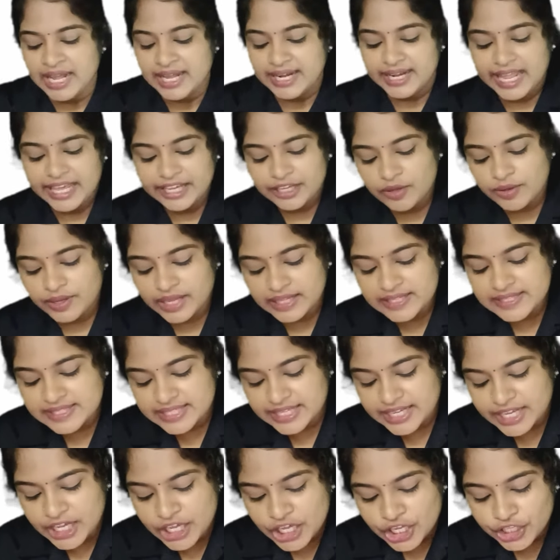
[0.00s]
Like you can
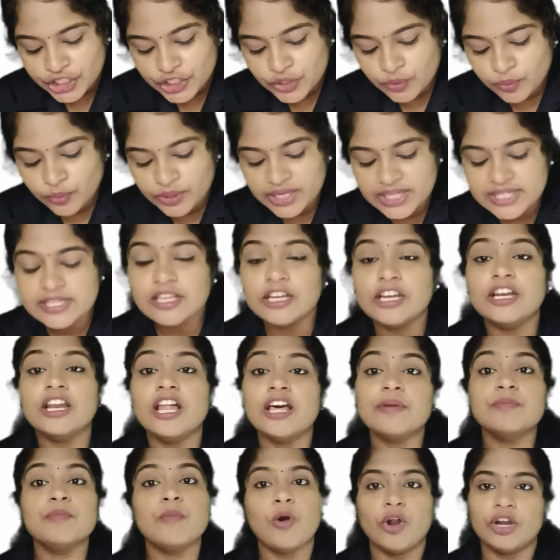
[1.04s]
see,
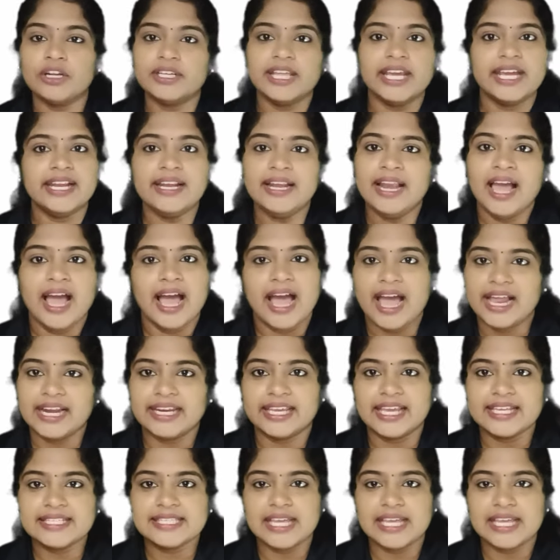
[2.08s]
unicellular motile algae